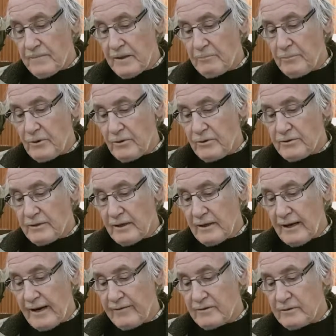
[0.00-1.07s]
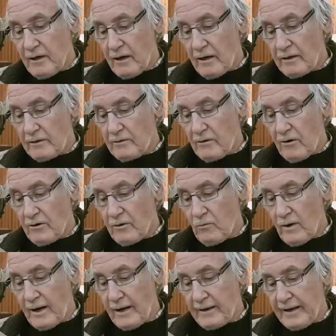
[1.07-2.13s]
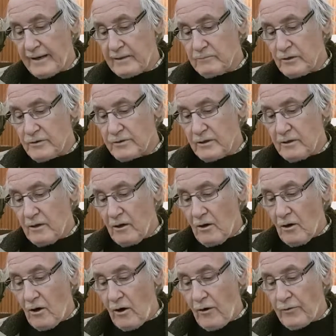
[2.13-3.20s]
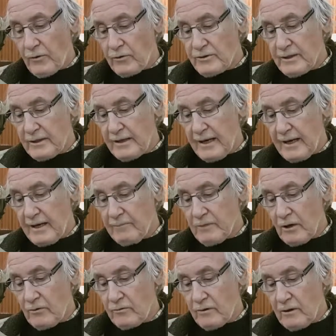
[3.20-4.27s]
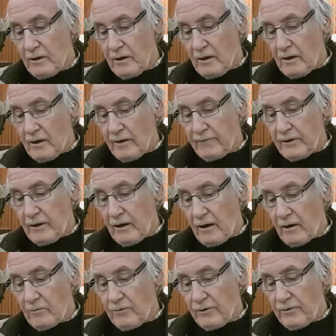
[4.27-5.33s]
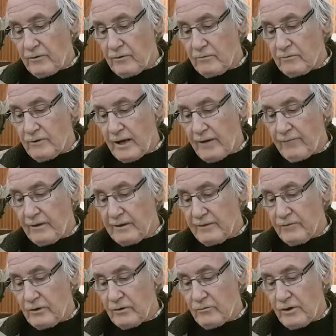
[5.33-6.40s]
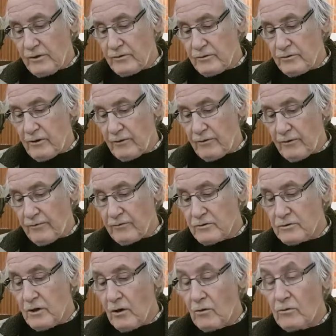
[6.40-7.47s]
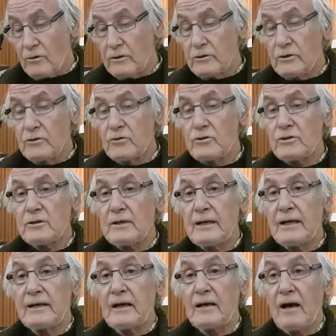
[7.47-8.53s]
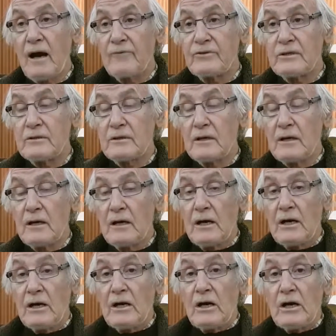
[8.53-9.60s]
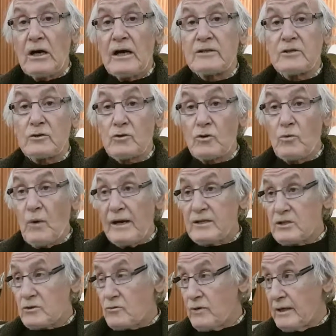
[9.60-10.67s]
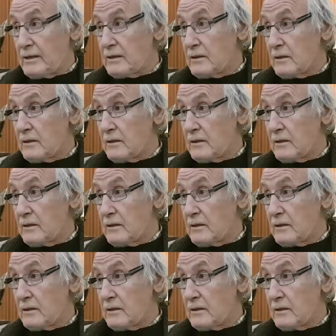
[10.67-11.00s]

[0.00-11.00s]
the birds, the livestock, and all the wild animals, all those that came out of the ark with you, every living creature on earth. So usually in a covenant, it's a two-way street.